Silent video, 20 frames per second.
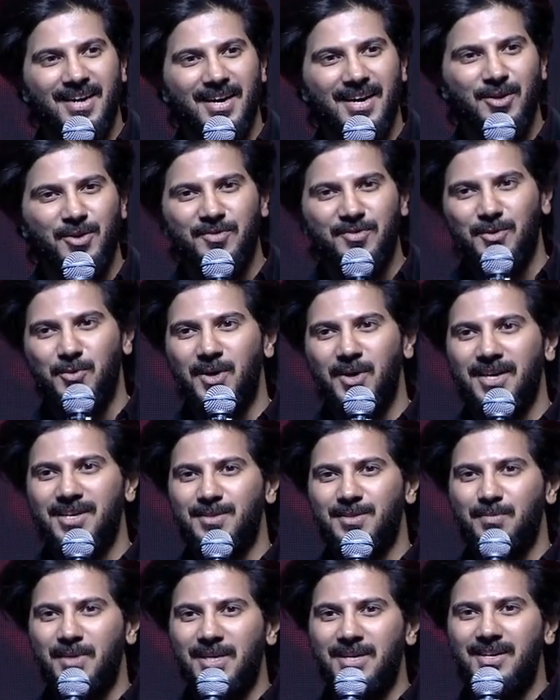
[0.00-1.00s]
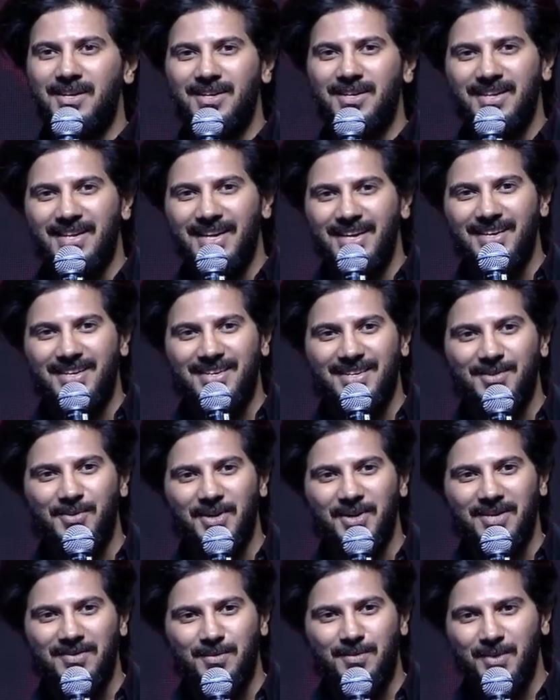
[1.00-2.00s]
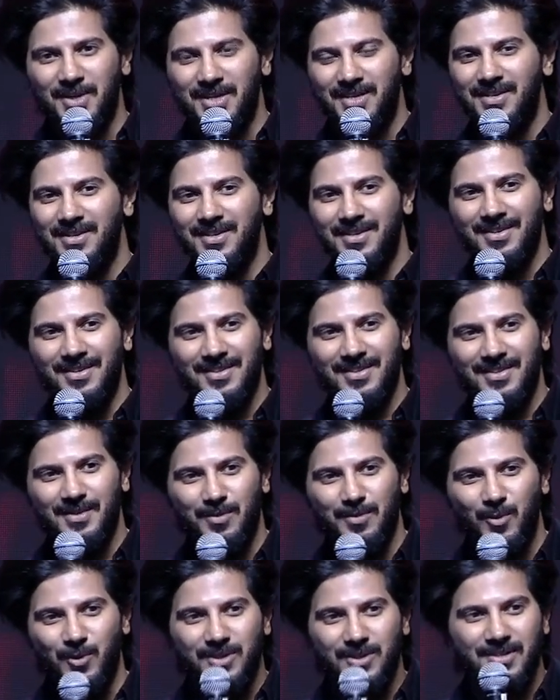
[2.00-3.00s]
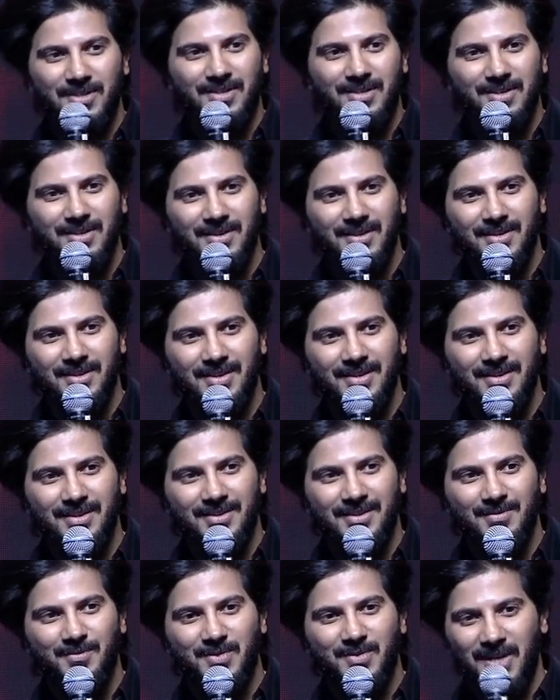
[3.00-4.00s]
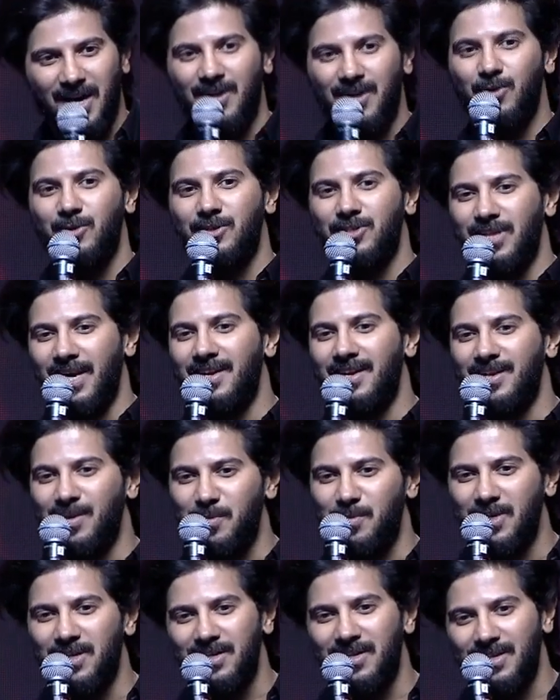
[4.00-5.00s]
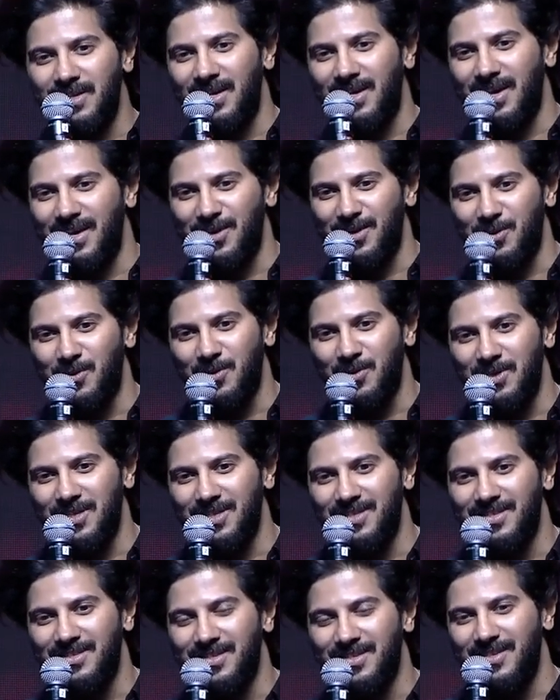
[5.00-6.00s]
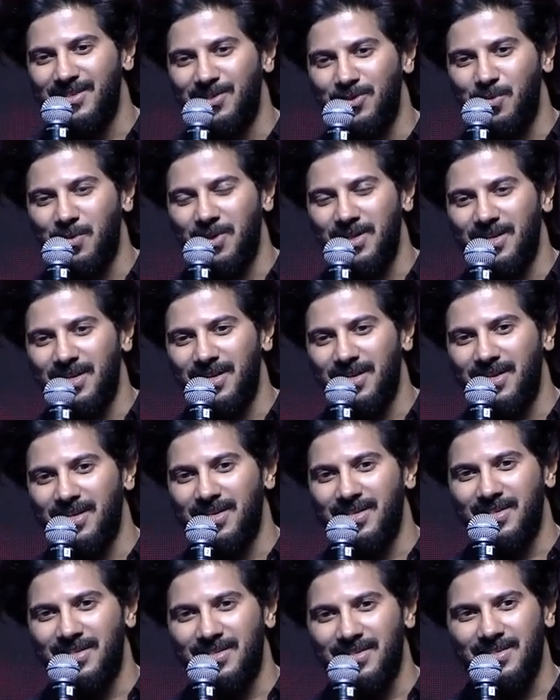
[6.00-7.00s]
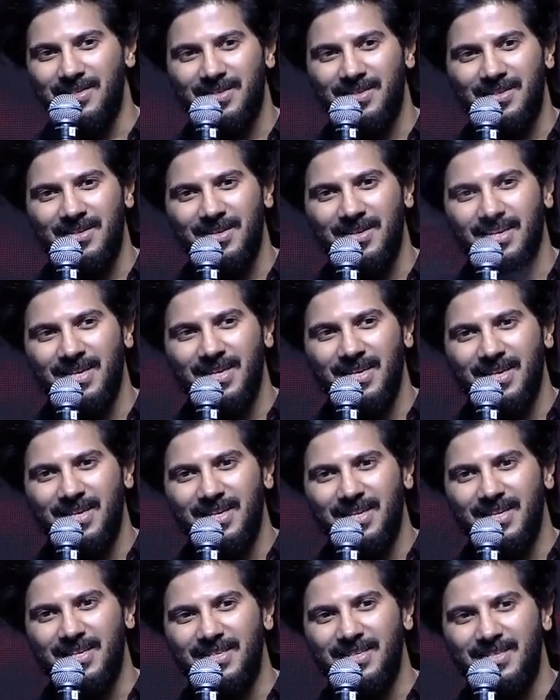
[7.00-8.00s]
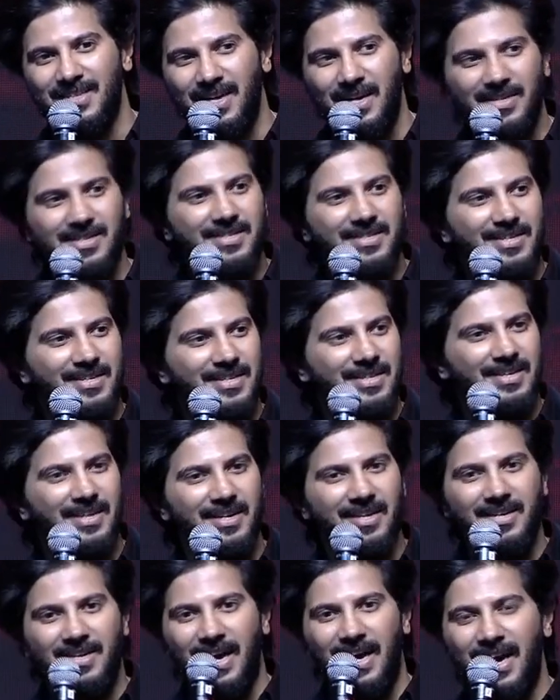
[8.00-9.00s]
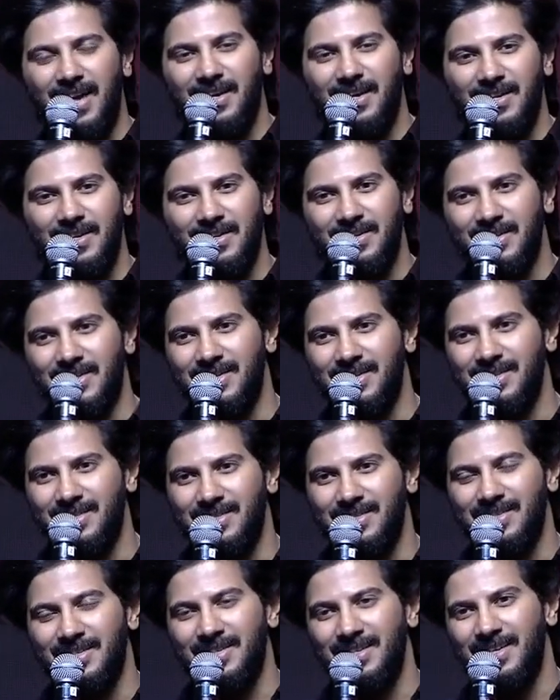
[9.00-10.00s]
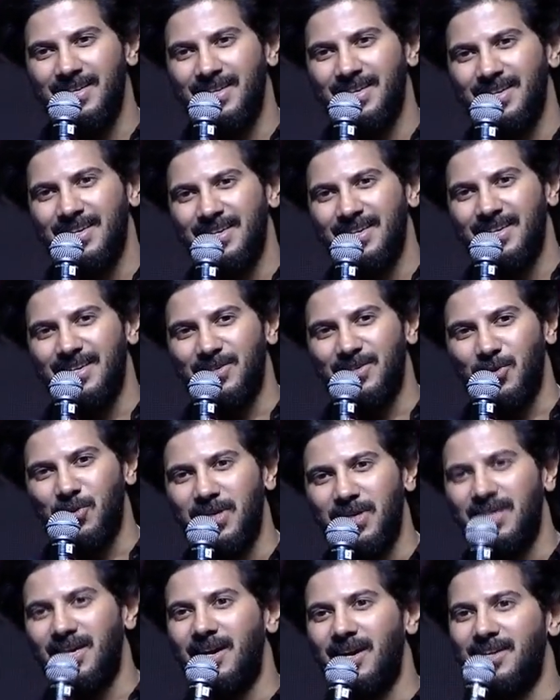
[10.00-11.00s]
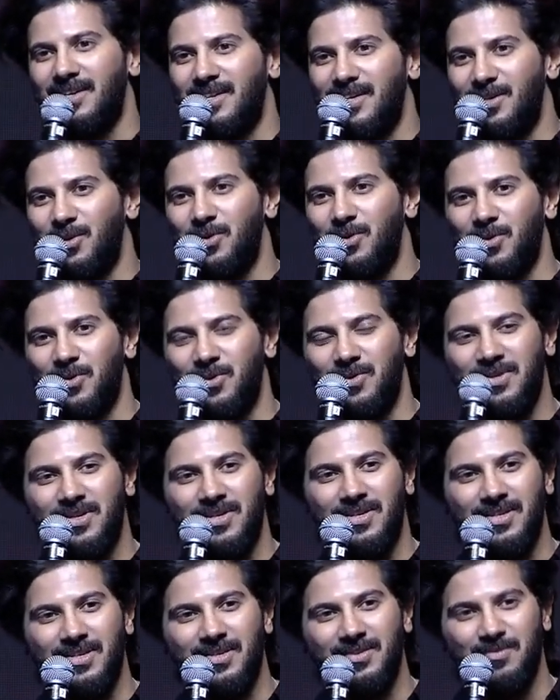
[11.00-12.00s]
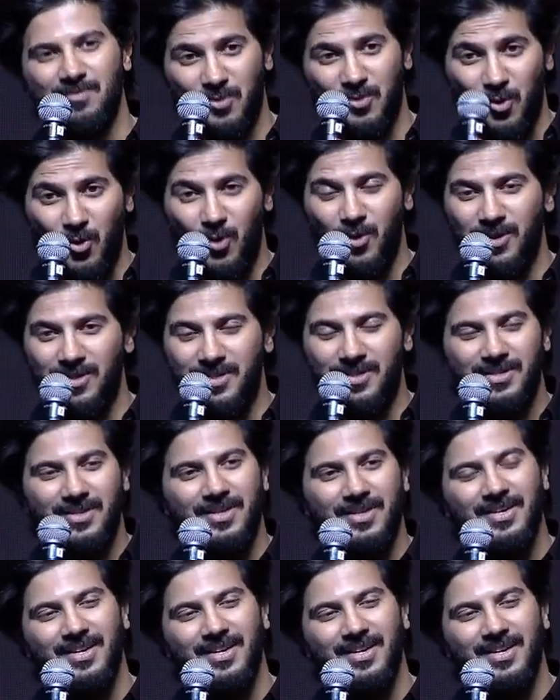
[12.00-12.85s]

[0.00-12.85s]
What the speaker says: if the word is bigger, greater, whatever, but the most thorough gentleman that I know is Sumanth Anna. He's such a talent, and he's only done hero roles.